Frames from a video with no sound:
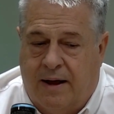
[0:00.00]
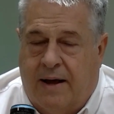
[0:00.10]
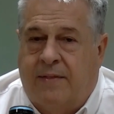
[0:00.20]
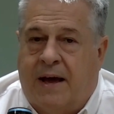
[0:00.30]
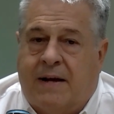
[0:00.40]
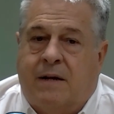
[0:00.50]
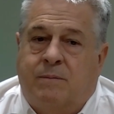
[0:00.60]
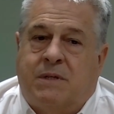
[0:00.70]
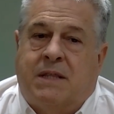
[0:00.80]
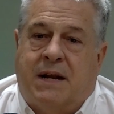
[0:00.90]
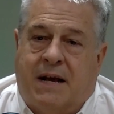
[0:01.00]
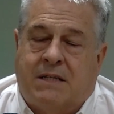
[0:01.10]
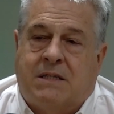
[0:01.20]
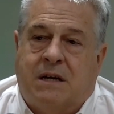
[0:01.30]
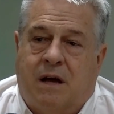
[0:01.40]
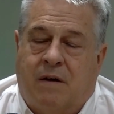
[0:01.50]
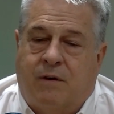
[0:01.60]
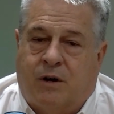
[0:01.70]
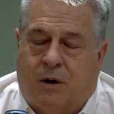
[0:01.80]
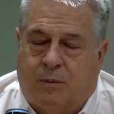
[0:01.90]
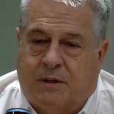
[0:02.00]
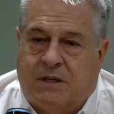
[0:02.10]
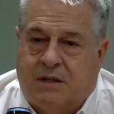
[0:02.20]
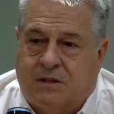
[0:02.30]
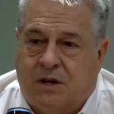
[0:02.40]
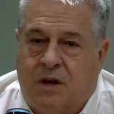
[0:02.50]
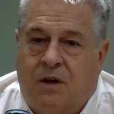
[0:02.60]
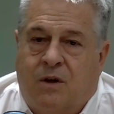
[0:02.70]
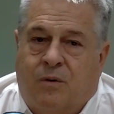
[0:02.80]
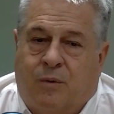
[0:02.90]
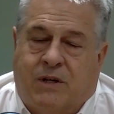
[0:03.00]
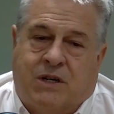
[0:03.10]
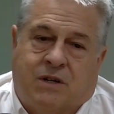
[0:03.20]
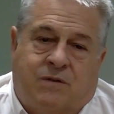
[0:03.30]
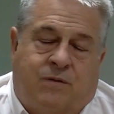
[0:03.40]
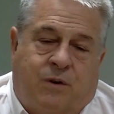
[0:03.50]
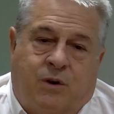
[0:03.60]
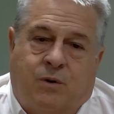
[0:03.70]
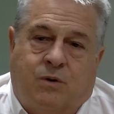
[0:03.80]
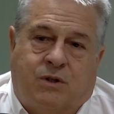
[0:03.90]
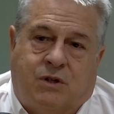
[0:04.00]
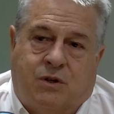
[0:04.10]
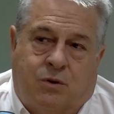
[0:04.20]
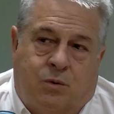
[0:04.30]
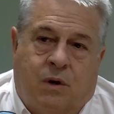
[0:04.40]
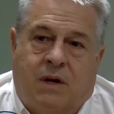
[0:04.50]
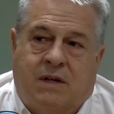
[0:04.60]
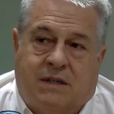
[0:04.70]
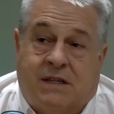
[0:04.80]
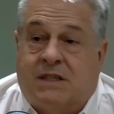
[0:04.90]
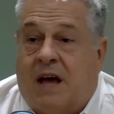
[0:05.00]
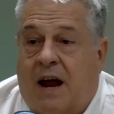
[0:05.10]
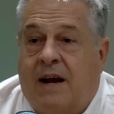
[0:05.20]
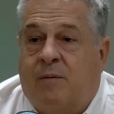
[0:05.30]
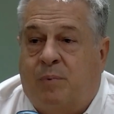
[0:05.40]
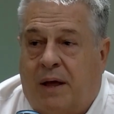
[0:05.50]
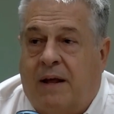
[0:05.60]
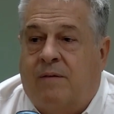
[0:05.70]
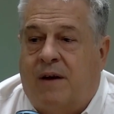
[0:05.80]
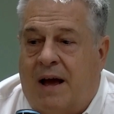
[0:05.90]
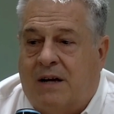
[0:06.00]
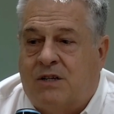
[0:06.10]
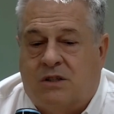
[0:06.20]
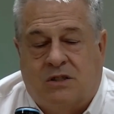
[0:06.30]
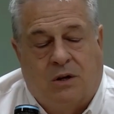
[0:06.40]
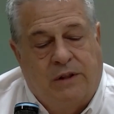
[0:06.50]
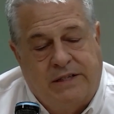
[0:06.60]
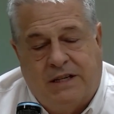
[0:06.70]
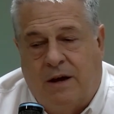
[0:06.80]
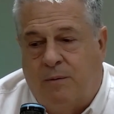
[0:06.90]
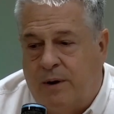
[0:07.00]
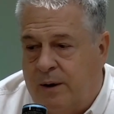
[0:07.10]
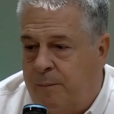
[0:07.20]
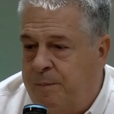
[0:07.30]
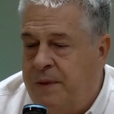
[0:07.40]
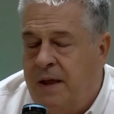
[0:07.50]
And that comes in the next of your coping skills, which is for you to design a plan of action. So let's get real.